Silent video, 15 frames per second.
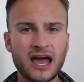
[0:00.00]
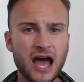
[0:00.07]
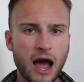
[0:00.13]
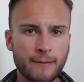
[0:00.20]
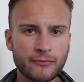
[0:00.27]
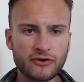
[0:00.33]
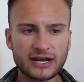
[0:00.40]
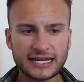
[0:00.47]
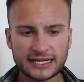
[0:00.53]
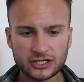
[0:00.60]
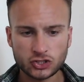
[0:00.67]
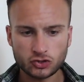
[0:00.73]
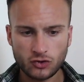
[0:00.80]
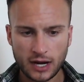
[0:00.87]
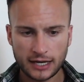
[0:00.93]
I'm really going to
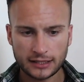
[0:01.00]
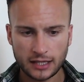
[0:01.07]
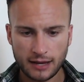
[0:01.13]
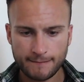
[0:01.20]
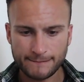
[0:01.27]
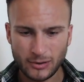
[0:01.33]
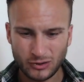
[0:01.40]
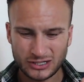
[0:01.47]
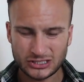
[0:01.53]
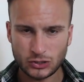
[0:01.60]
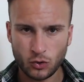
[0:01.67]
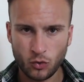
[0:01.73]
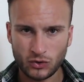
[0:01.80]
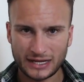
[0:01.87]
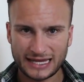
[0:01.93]
try and box it
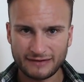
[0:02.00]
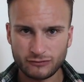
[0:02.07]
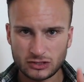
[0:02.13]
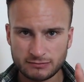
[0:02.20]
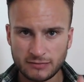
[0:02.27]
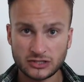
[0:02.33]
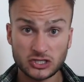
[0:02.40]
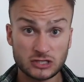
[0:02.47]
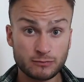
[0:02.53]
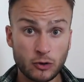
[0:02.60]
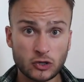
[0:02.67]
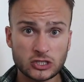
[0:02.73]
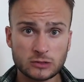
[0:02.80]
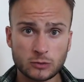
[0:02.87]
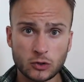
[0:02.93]
all and give you as much as
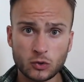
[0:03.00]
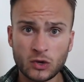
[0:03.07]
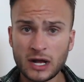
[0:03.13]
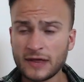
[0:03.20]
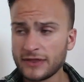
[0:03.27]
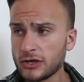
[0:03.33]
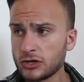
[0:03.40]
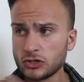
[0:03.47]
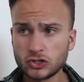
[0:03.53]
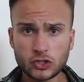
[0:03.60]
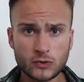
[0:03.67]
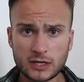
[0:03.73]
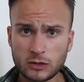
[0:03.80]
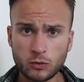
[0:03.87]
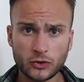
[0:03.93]
possible. You can do
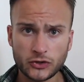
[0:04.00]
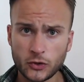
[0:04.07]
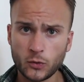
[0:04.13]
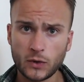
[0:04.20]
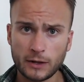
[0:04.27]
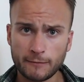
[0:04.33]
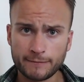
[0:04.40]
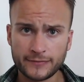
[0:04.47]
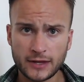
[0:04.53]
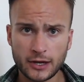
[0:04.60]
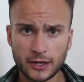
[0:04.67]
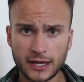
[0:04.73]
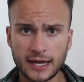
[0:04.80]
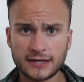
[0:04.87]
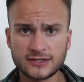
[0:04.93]
with what you will.
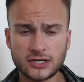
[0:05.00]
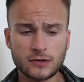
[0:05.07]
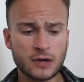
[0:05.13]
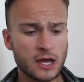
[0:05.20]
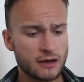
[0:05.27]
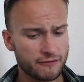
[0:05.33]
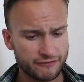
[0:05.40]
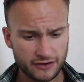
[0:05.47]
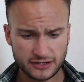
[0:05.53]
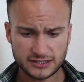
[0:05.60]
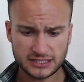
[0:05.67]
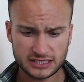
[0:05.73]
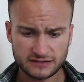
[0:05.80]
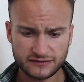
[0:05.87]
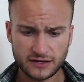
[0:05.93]
Okay, so first
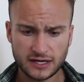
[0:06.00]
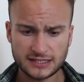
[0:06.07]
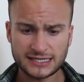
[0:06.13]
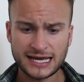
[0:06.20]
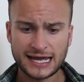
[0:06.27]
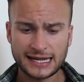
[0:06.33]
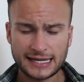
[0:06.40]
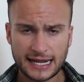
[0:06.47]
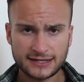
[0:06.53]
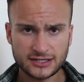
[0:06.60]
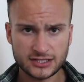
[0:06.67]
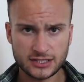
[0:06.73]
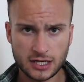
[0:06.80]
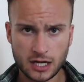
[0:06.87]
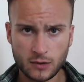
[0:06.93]
things first. Let's
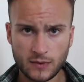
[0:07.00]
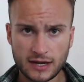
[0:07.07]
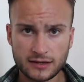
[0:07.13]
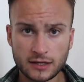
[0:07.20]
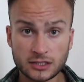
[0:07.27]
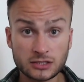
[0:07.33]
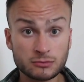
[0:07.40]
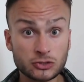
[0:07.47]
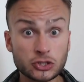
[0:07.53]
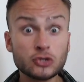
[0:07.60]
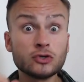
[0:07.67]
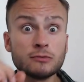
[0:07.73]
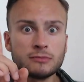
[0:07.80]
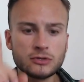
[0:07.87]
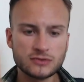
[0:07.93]
start with some
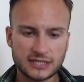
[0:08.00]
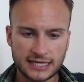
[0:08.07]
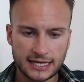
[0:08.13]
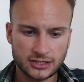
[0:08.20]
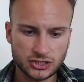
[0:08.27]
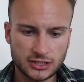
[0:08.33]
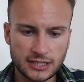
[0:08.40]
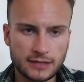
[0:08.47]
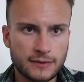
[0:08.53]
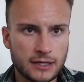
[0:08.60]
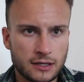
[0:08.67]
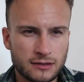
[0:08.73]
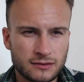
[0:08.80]
Tudor music. Actually, here we go.